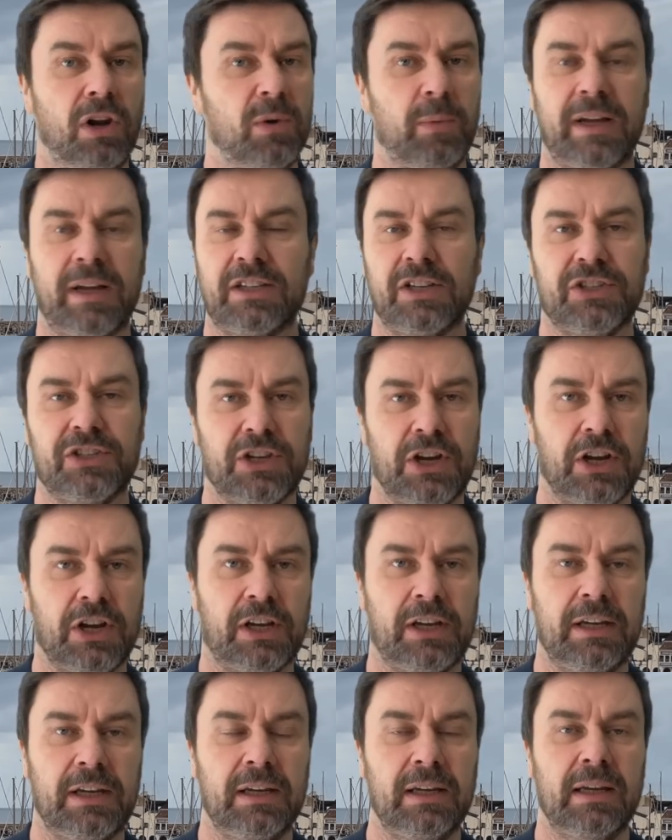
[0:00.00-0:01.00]
the way to
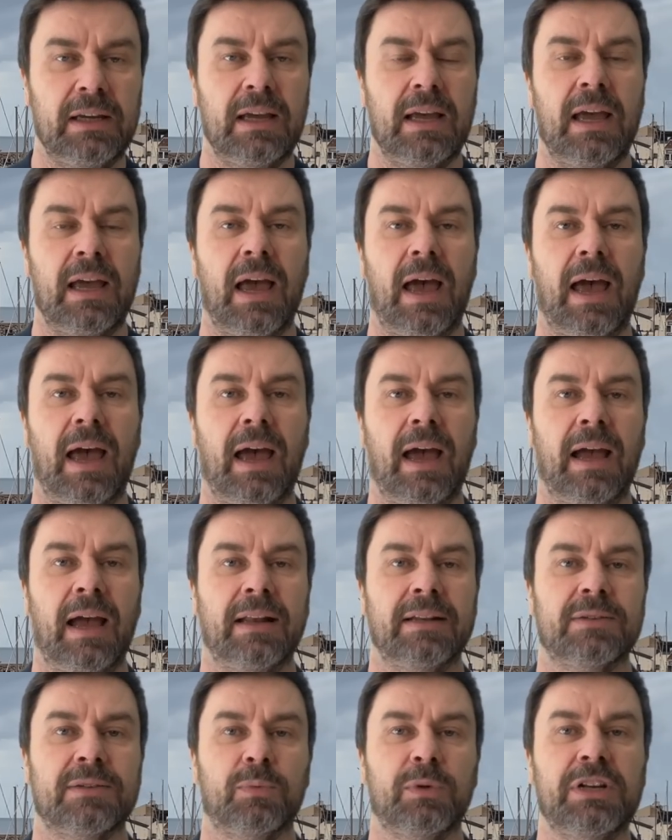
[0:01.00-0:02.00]
Turkey.
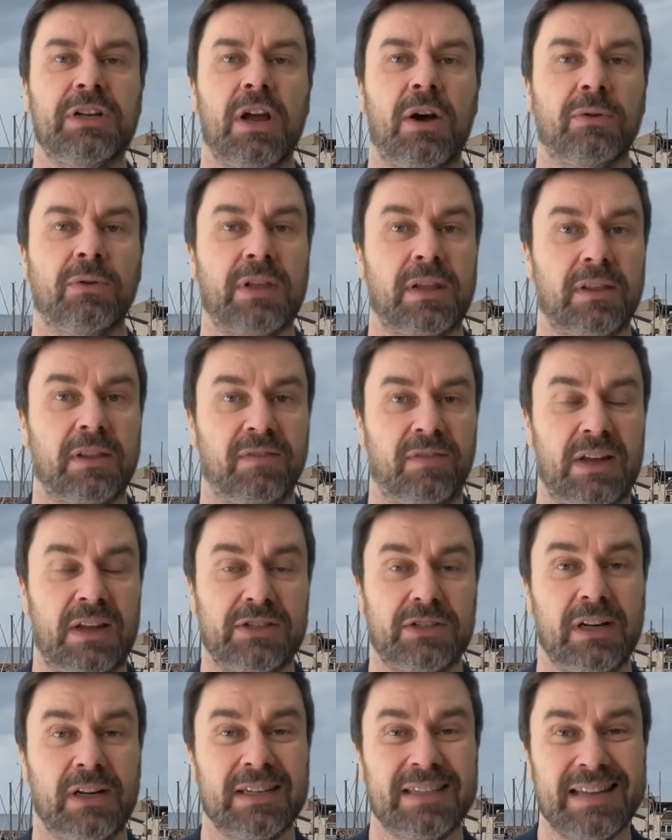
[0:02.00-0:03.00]
And we know that the
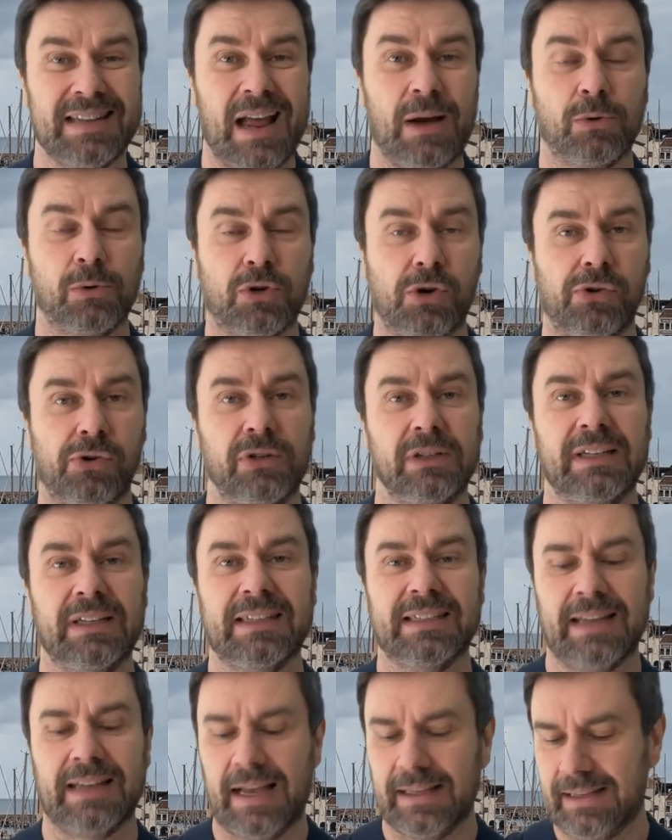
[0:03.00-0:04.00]
vessel is now currently
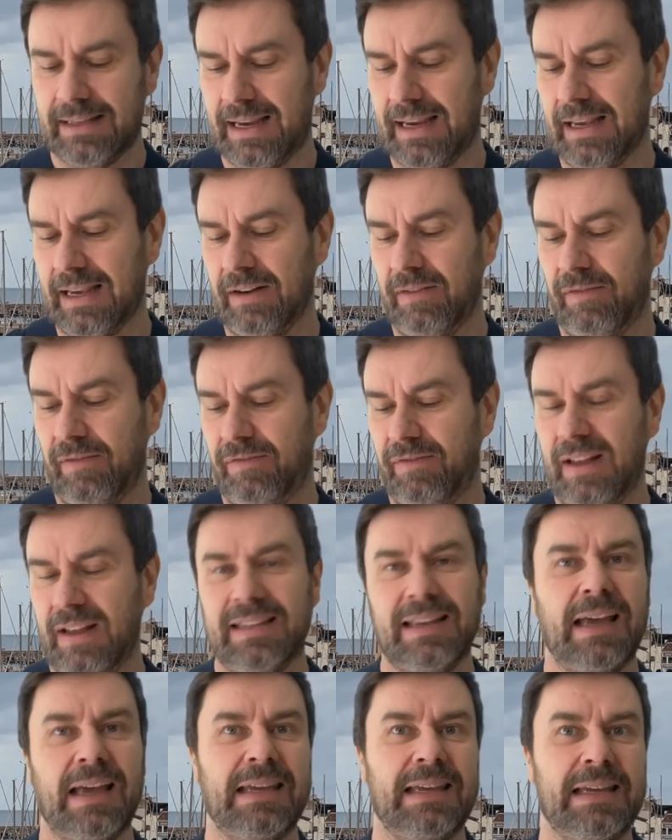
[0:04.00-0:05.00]
sat in
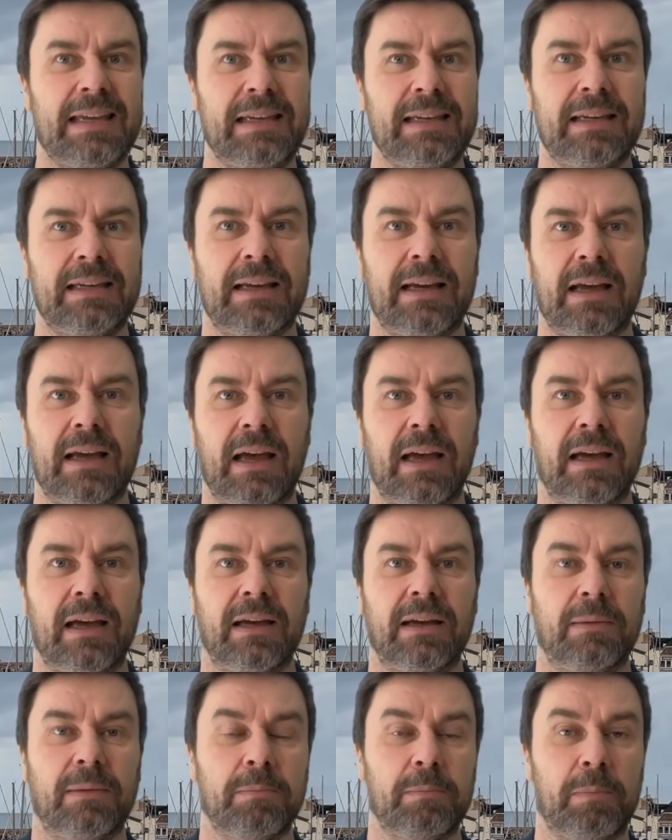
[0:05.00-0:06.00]
Fethiye
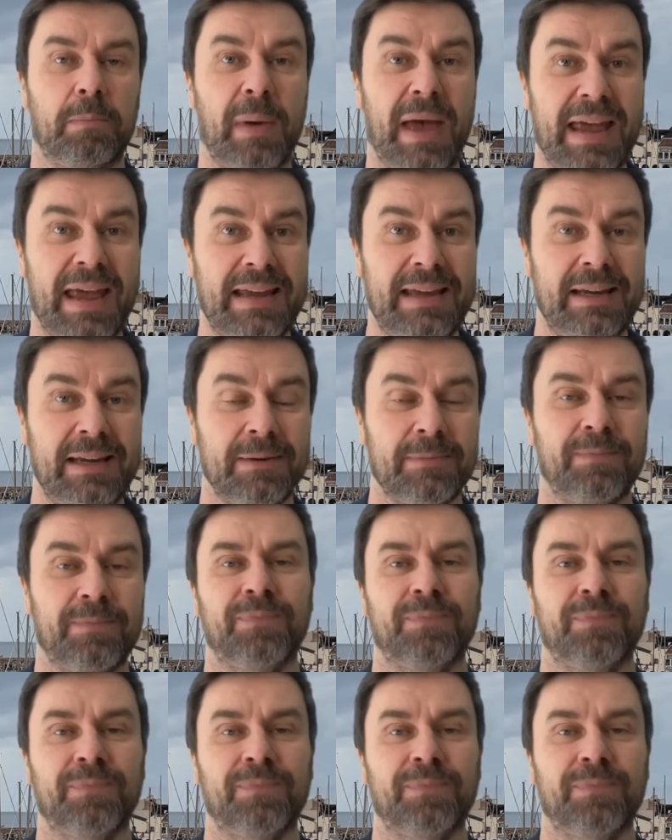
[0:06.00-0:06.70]
Bay.